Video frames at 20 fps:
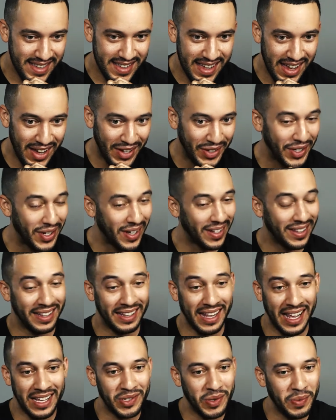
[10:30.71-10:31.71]
I don't know.
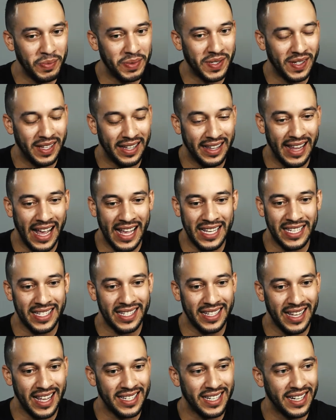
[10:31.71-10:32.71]
That's that's
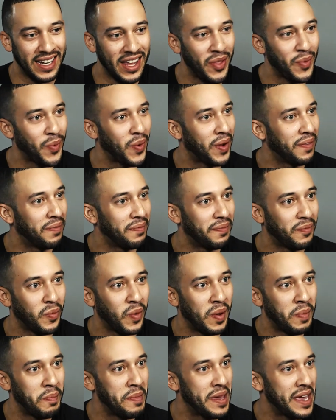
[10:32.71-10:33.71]
that's another one
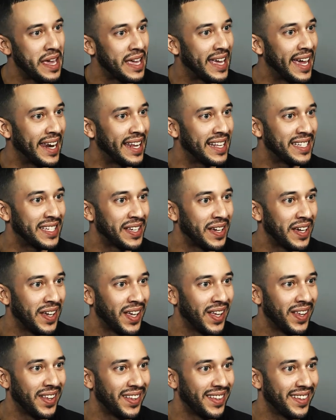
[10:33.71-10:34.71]
with me getting
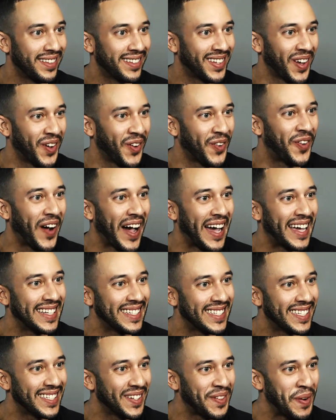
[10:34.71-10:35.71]
to to
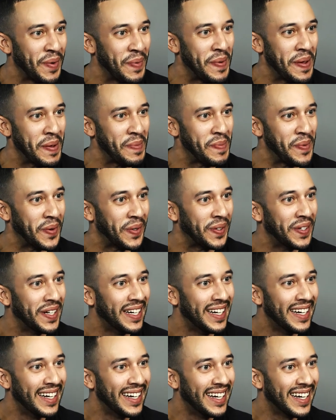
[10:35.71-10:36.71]
fights with people.
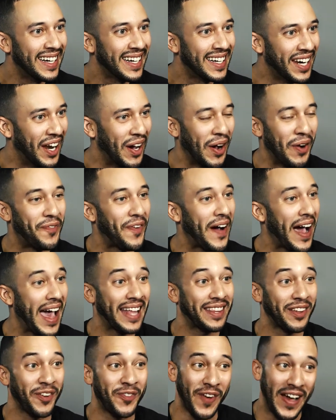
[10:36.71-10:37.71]
You know, if I
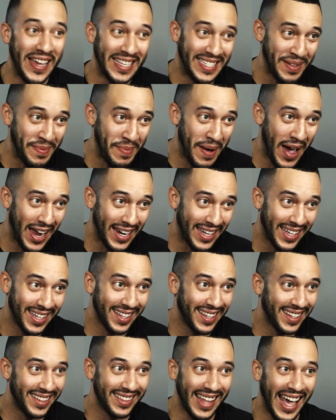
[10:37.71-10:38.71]
had to fight
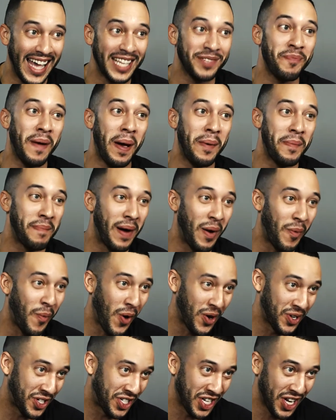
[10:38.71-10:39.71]
somebody, that's probably my
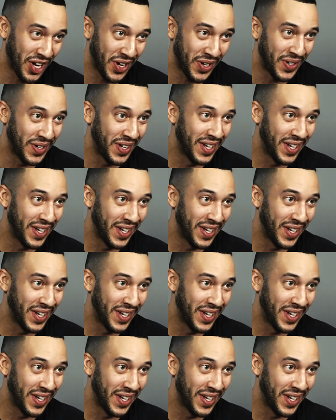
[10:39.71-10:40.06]
worst show.